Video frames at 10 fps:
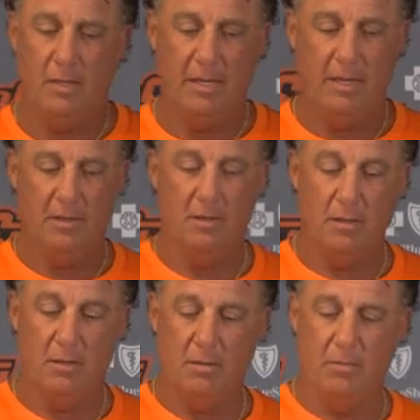And
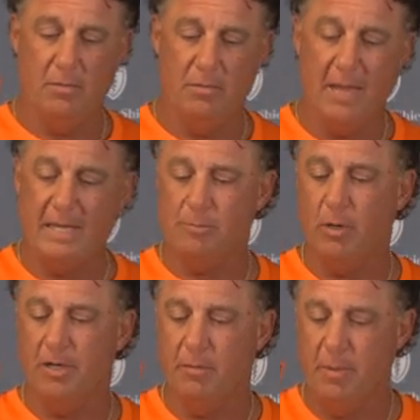that's
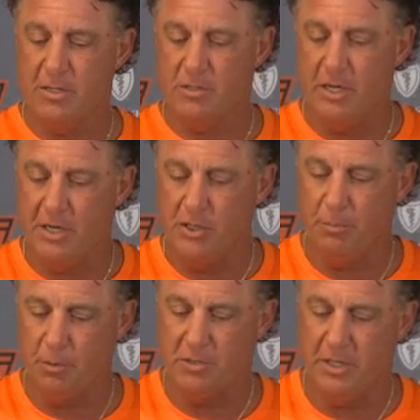probably the best
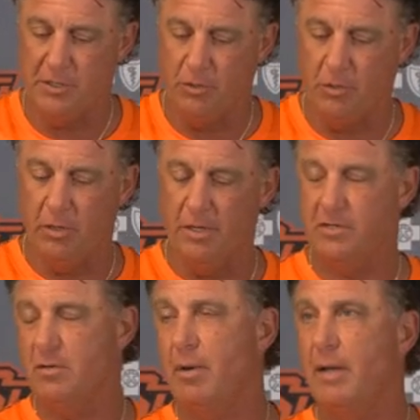teaching procedure there
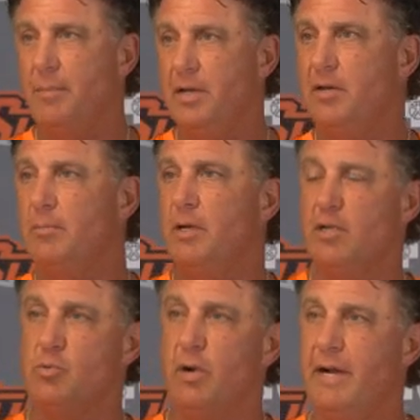is, in my opinion,
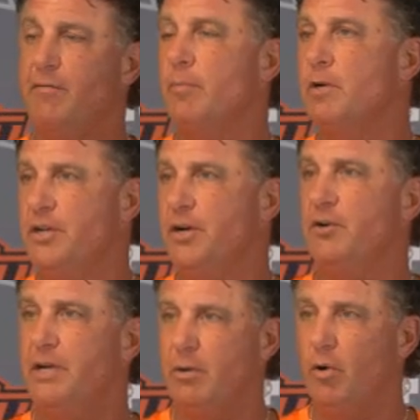because whatever
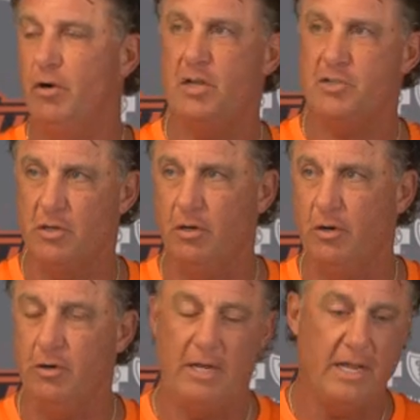material he wanted us to
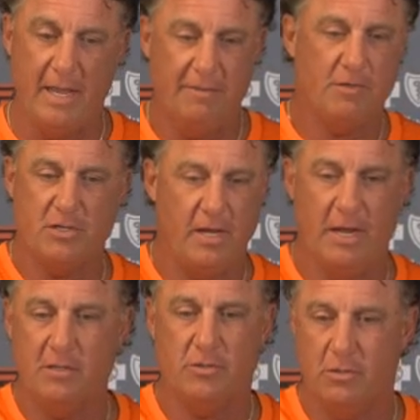learn, he gave us the
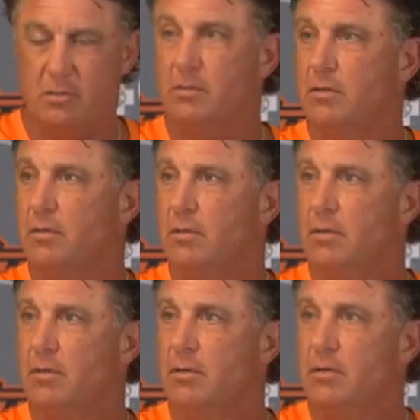answers.
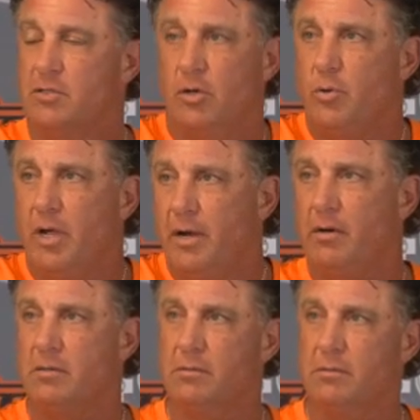So who
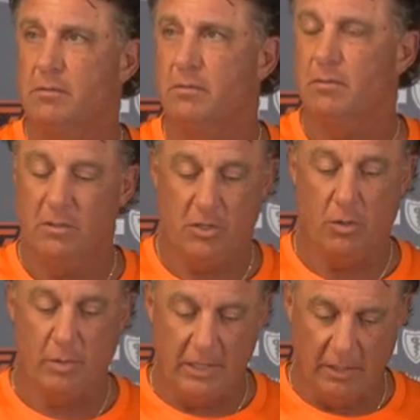cares?
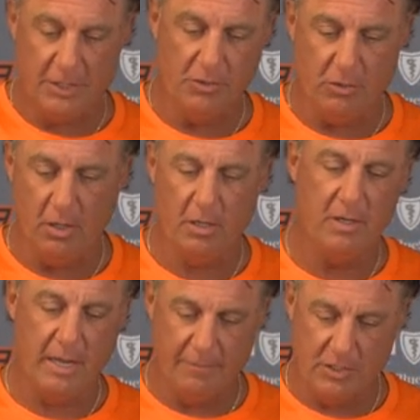So he lectured on
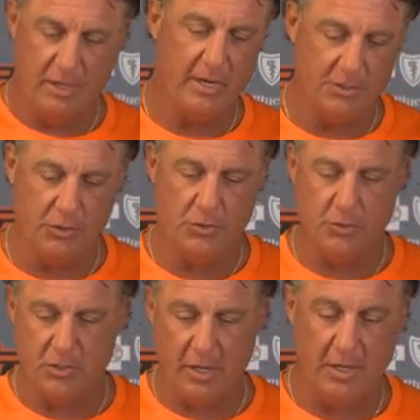it, gave us the answers, you
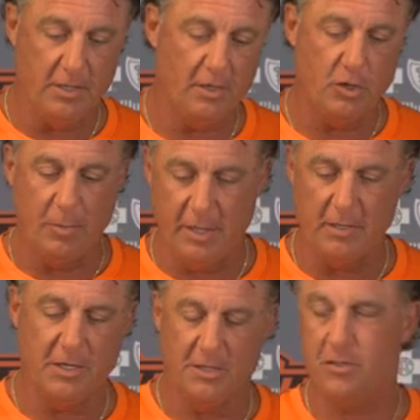studied it, you paid
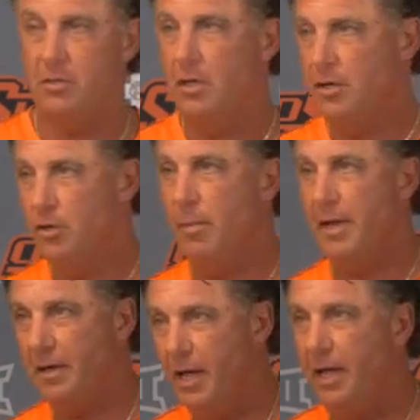attention, you
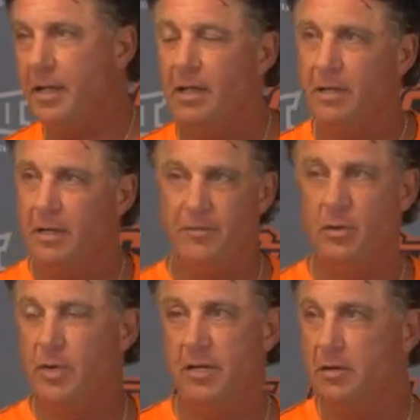made an A. If
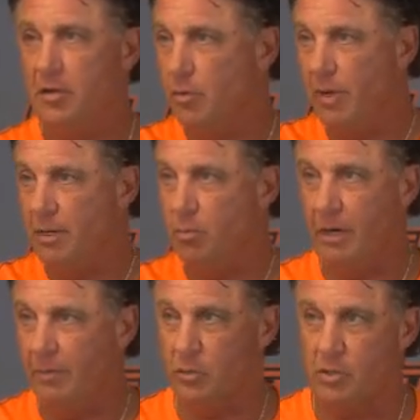you didn't, you made
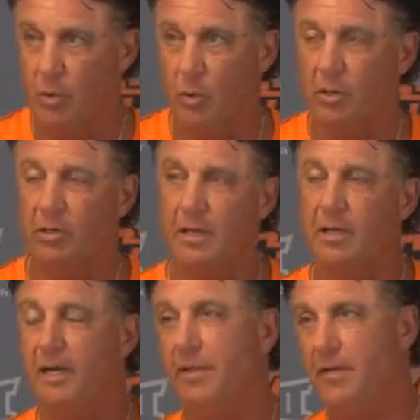whatever was
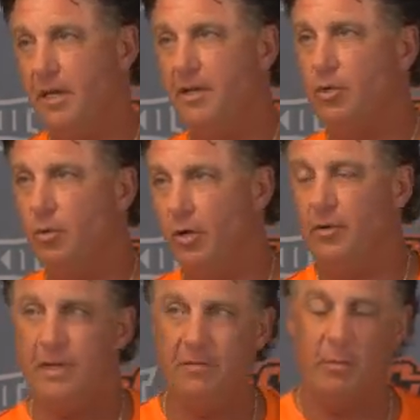accordingly, and in the end, you
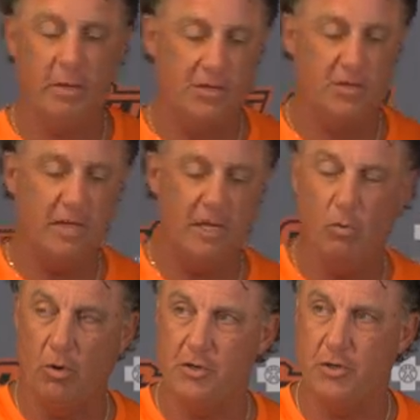learned the information that he
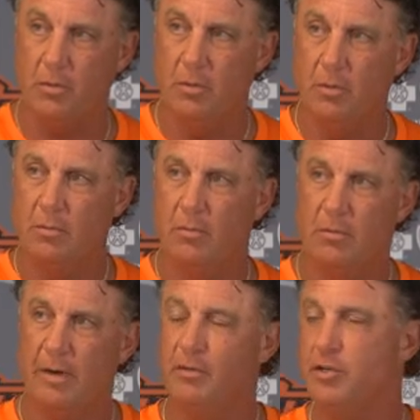wanted you
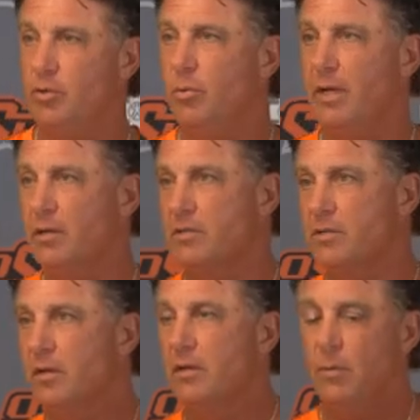every 2
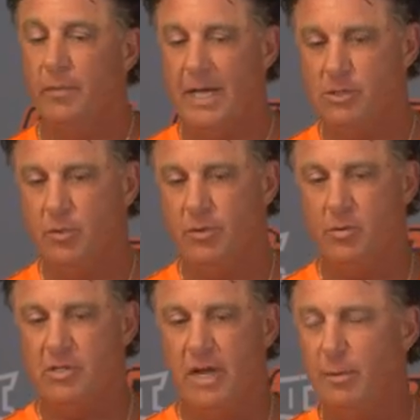weeks. Well, that's what
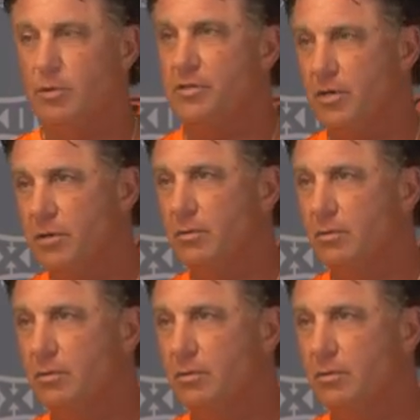those tablets do.